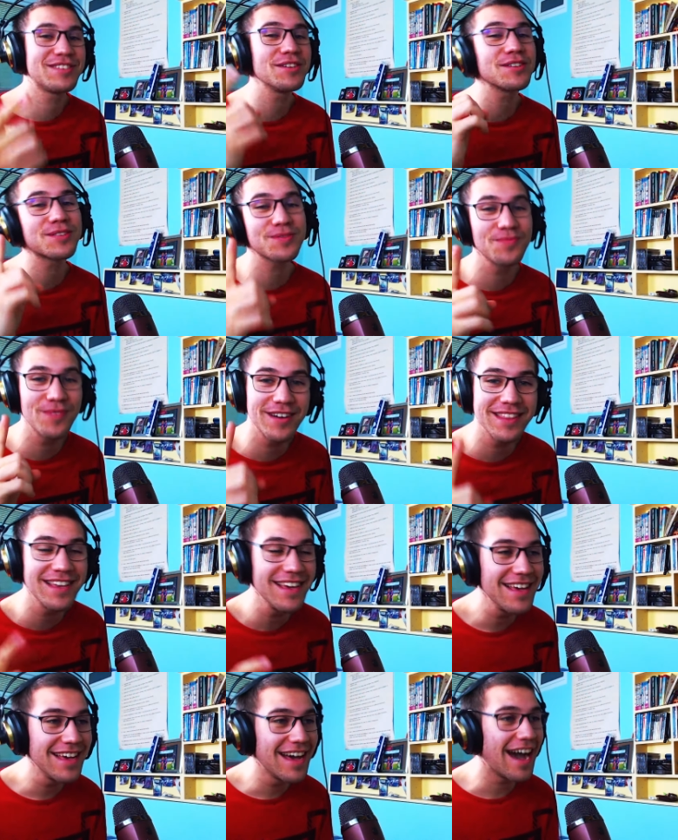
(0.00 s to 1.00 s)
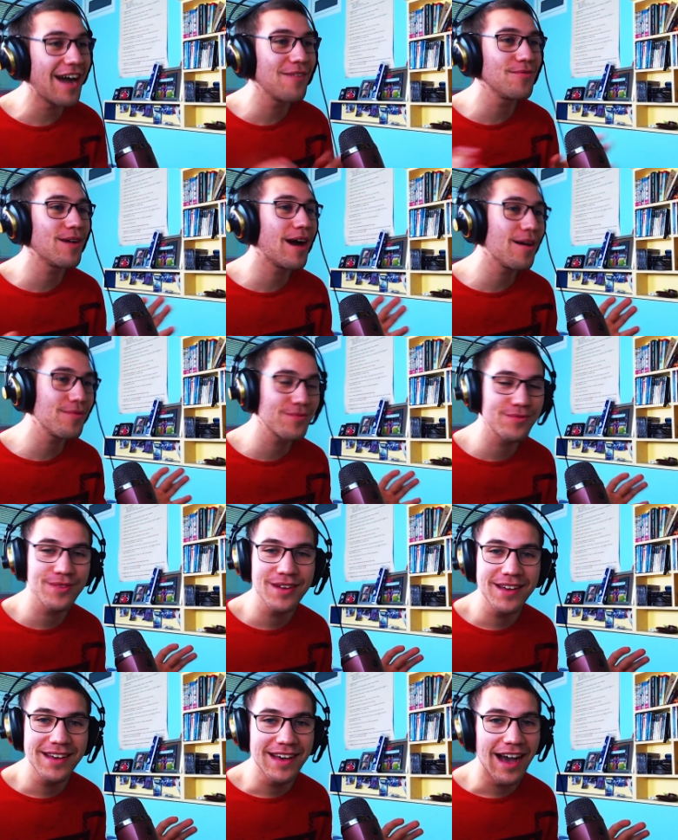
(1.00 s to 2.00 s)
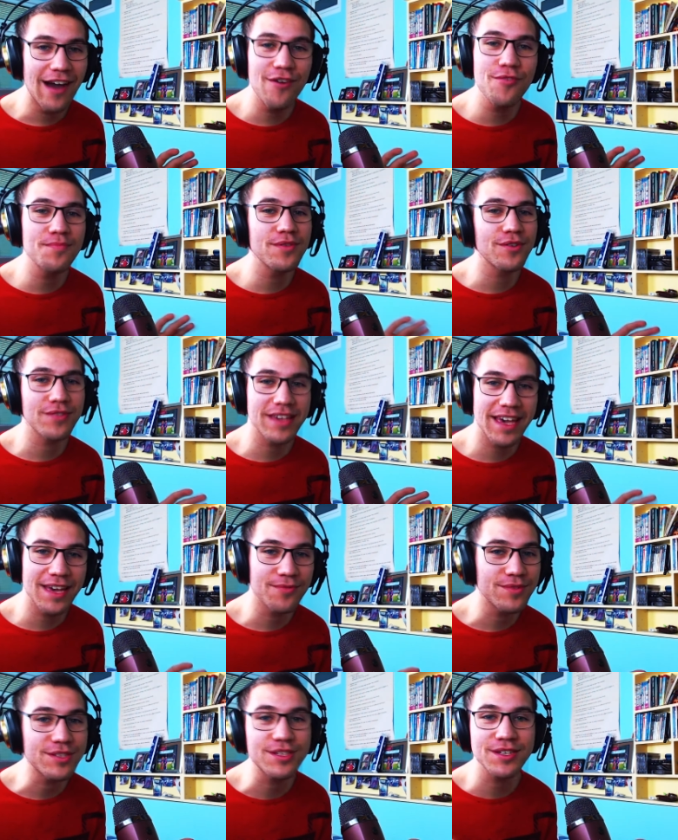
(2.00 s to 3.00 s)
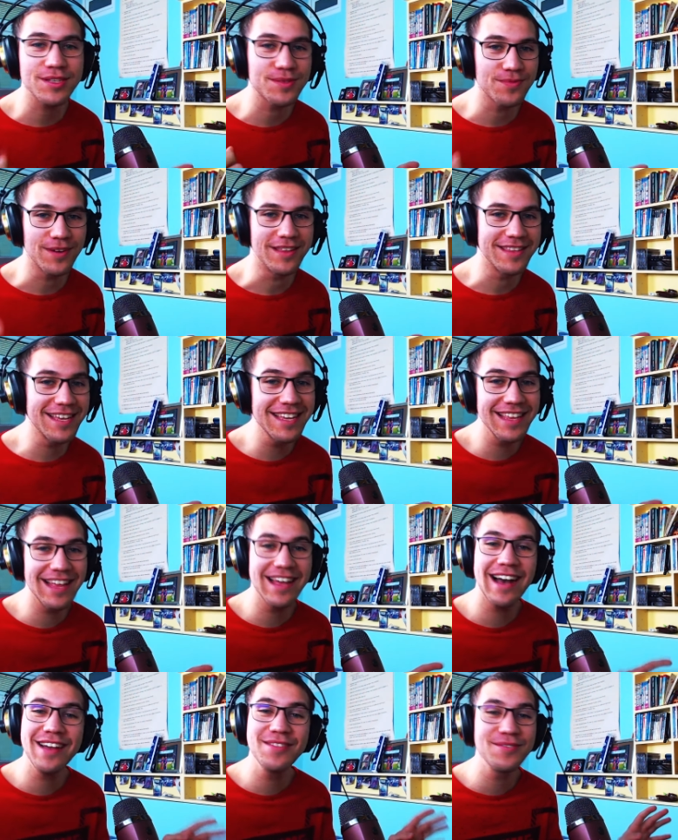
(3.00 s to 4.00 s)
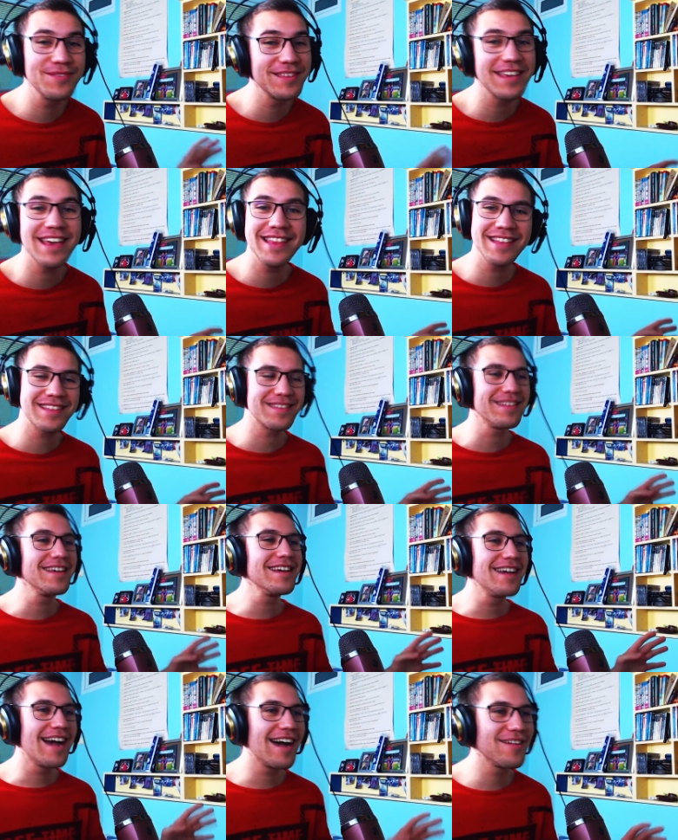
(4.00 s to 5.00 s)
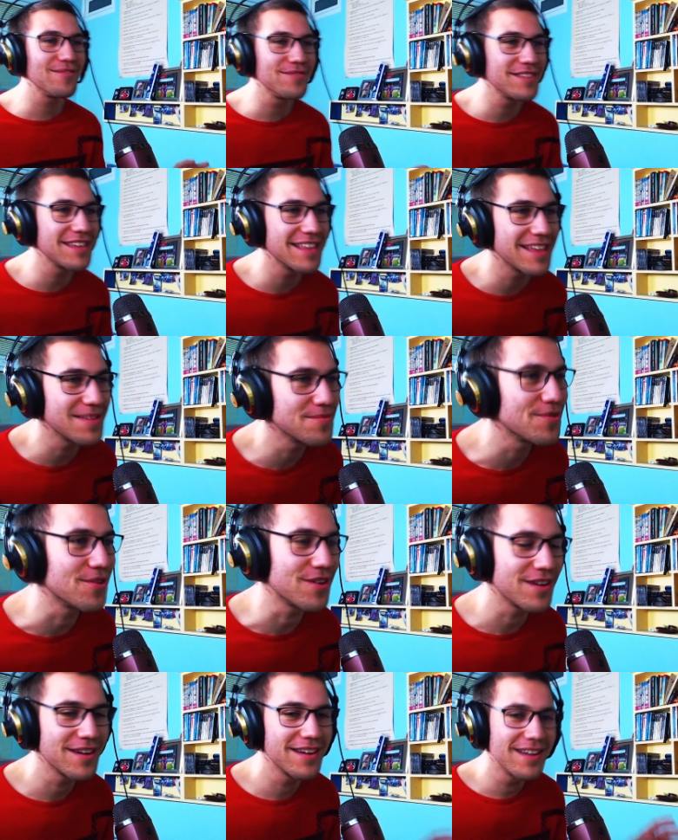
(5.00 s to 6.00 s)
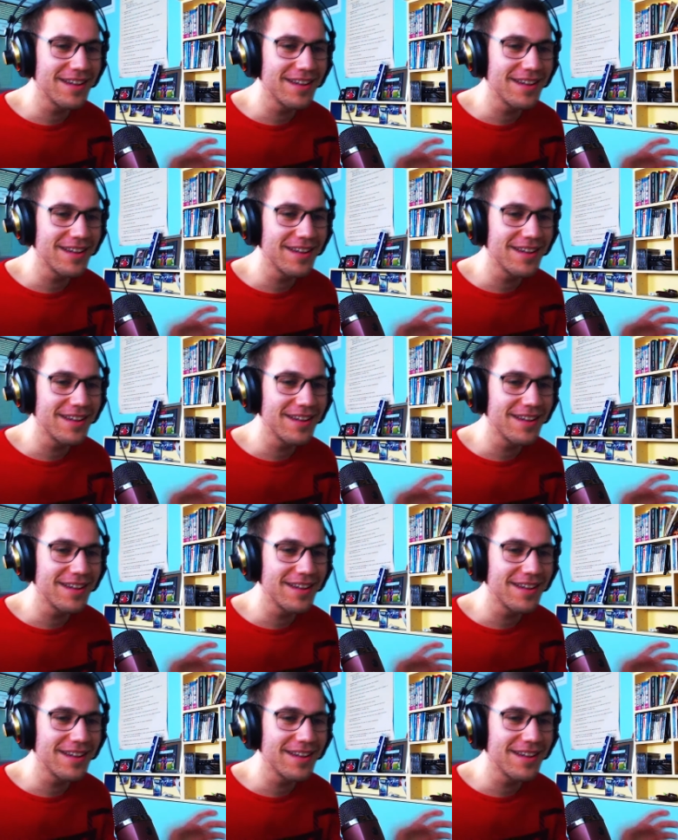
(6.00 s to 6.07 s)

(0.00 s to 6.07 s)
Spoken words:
Just one. I will be okay with just one. I don't need anything. I don't need any more.